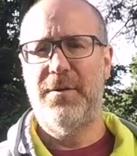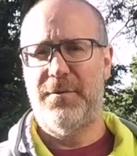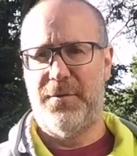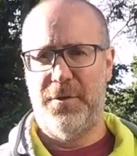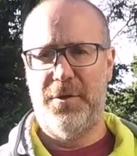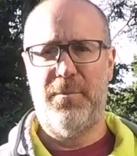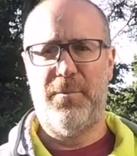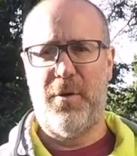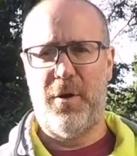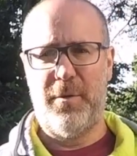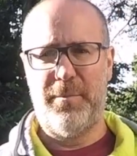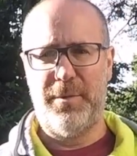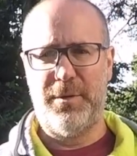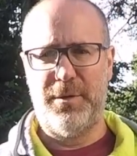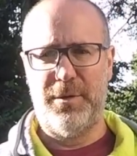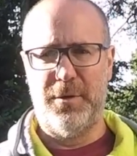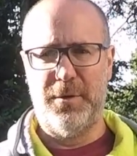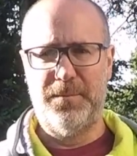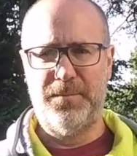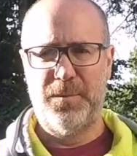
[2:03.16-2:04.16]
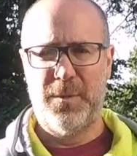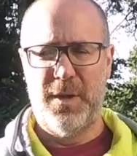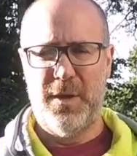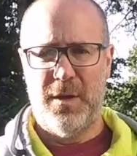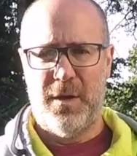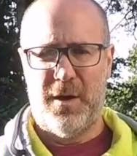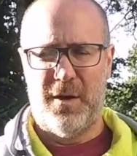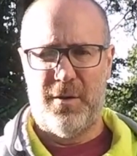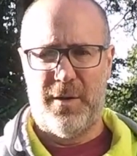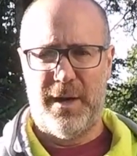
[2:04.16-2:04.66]
for the barbecue,
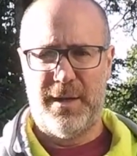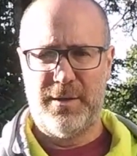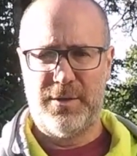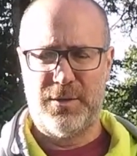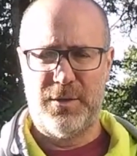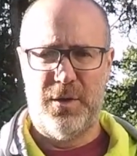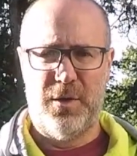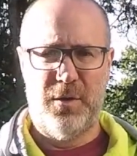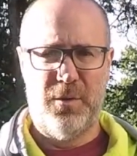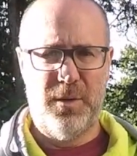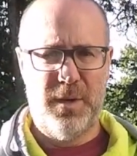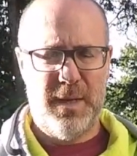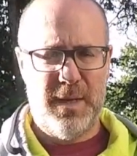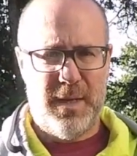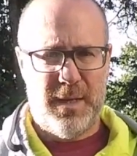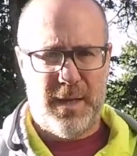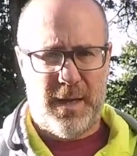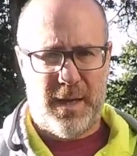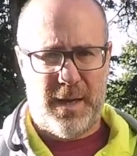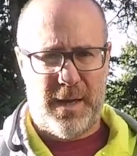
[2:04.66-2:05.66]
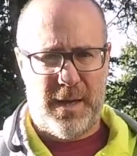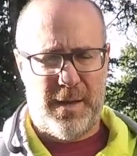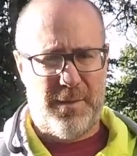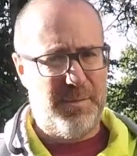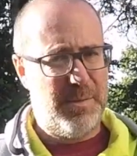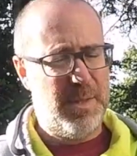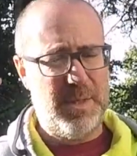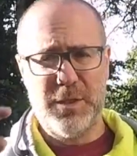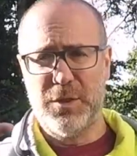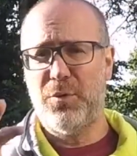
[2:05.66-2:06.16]
all right? So Uh,
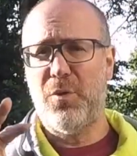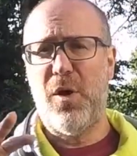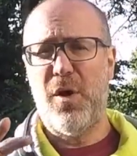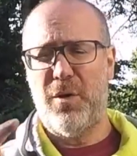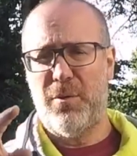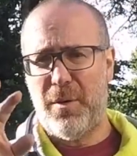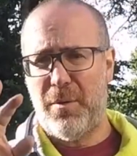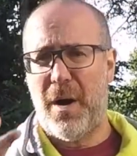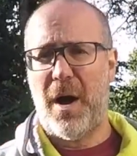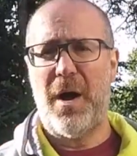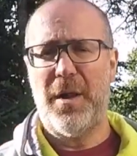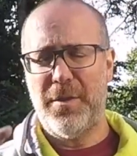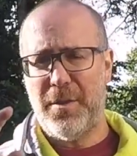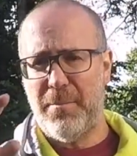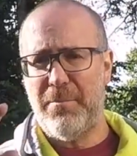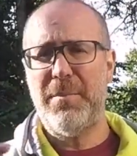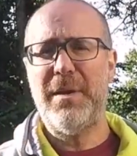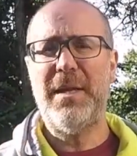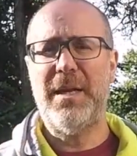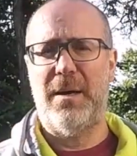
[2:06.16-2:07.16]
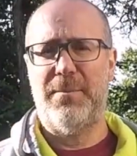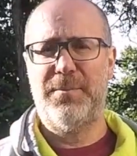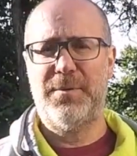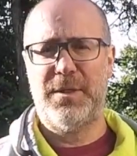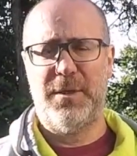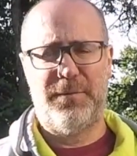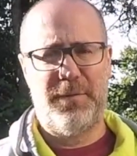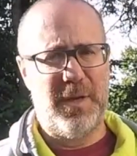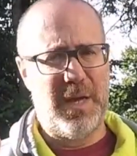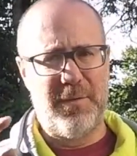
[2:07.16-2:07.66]
these are all on the
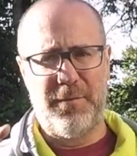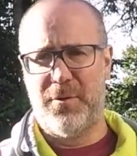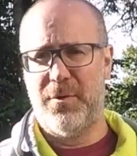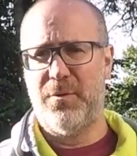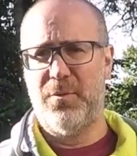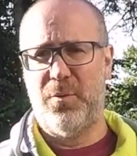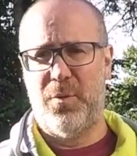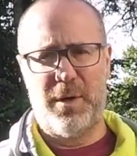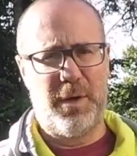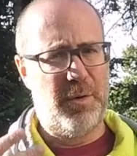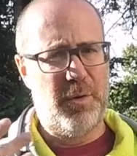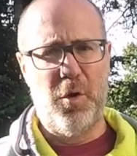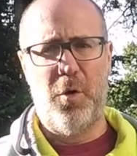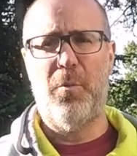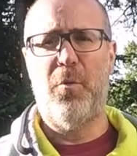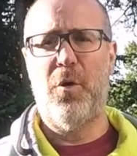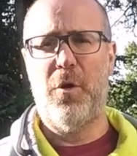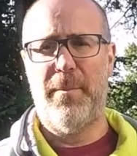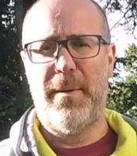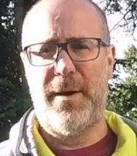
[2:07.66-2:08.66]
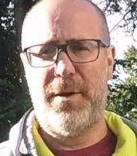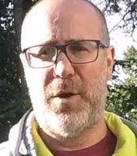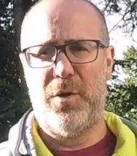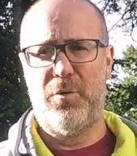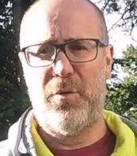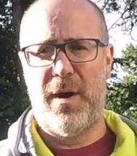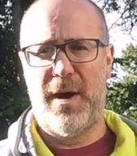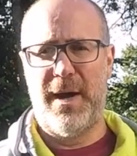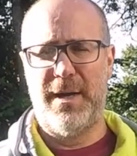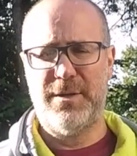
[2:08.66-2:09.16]
meetups. If you ever want to know more about our
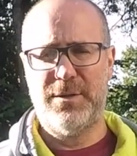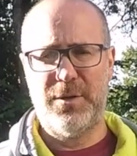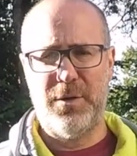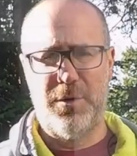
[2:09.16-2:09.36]
rides,